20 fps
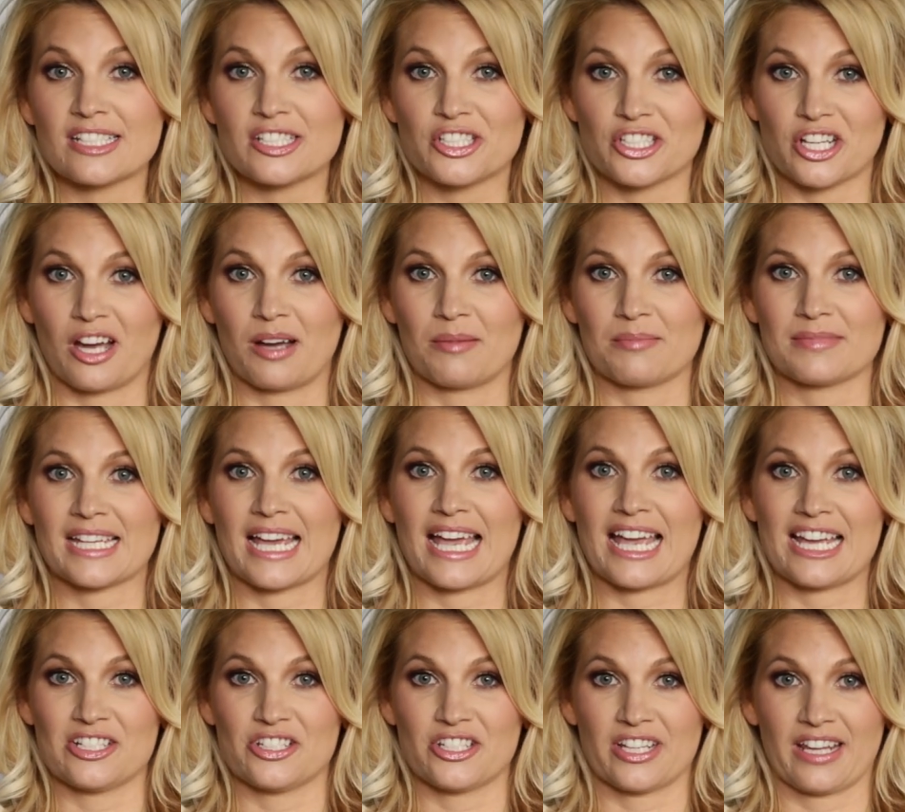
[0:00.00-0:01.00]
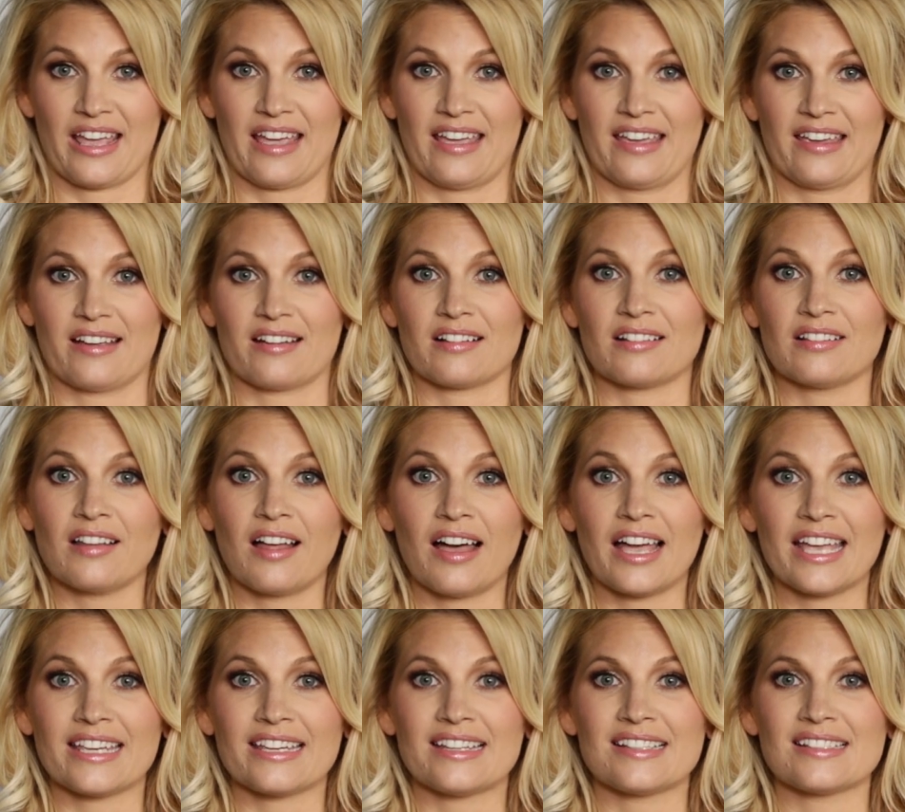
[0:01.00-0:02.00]
to jump to educate
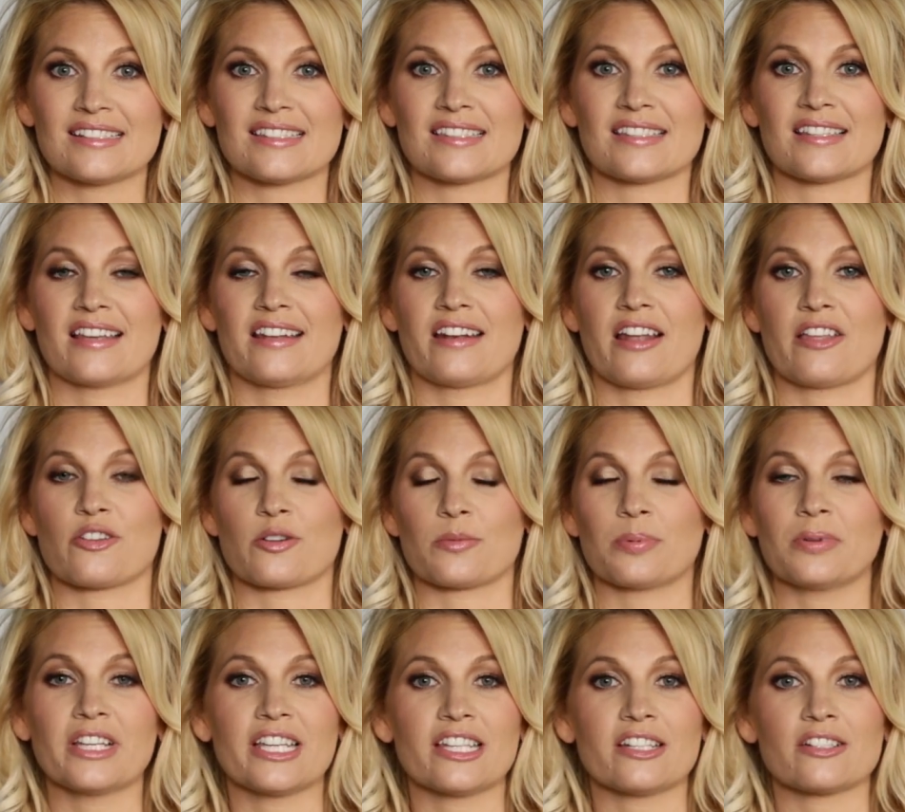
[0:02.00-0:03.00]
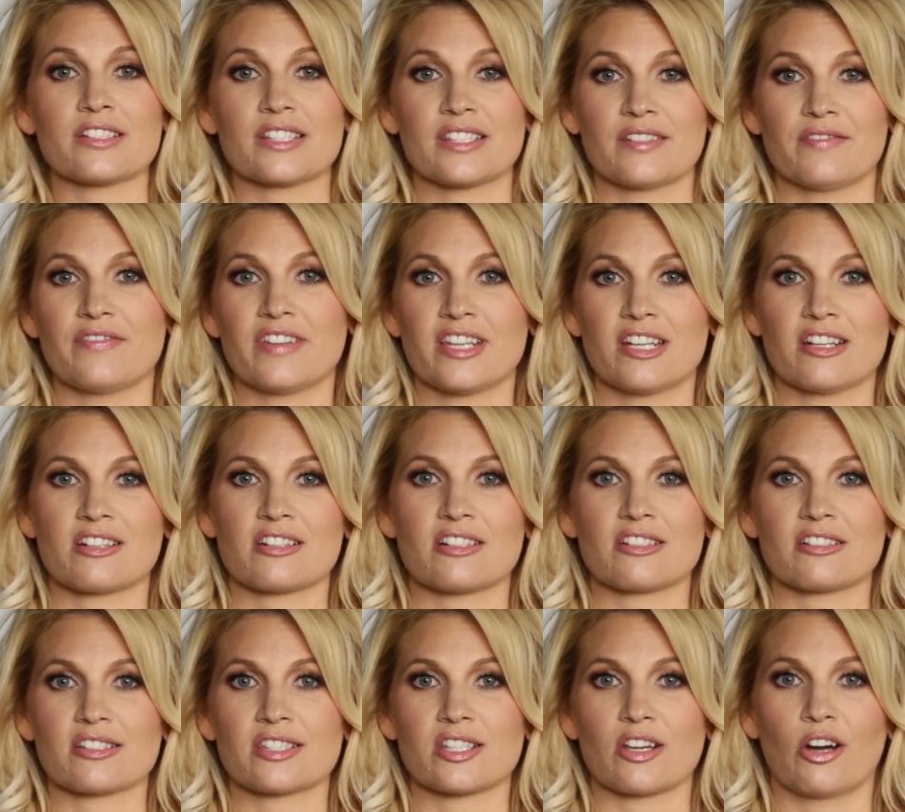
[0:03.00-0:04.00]
clients and other planners and
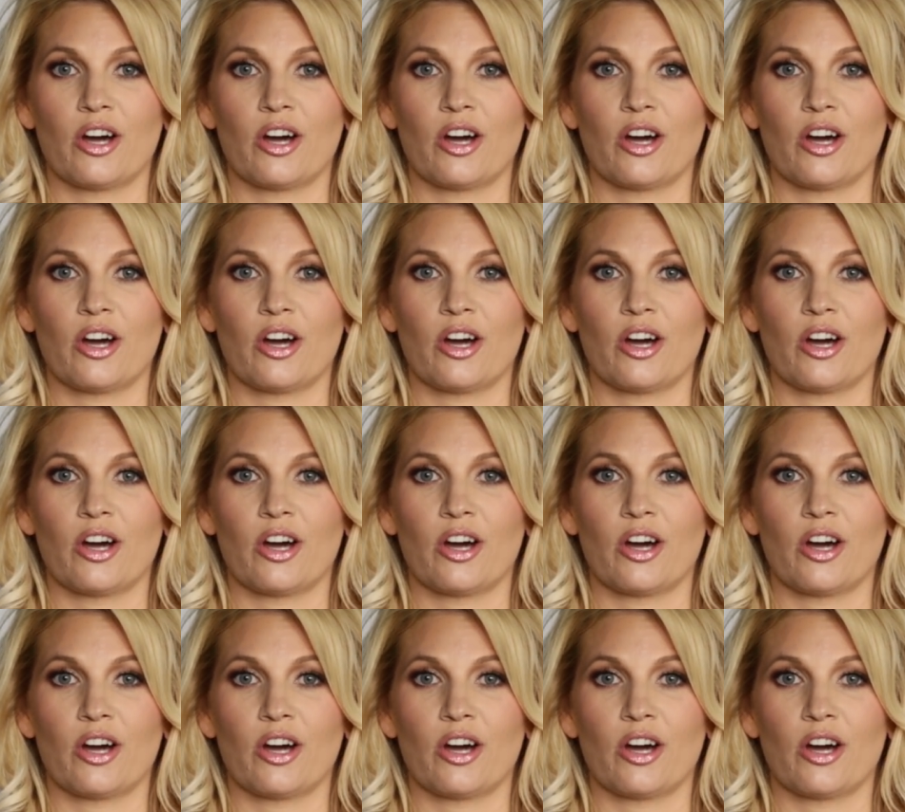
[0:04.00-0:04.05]
vendors